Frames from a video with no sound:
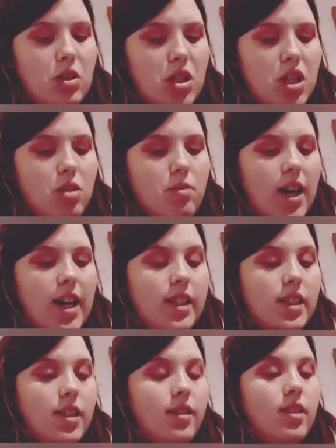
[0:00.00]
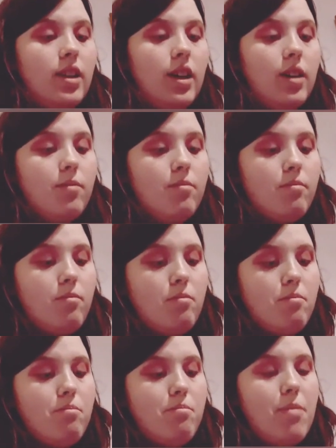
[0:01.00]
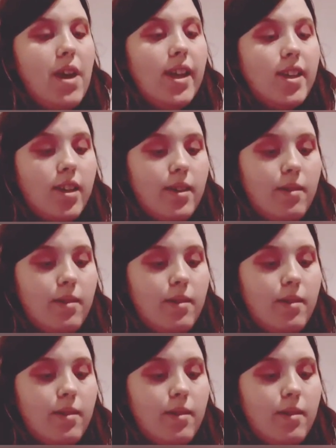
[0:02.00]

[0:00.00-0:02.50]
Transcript: You had the big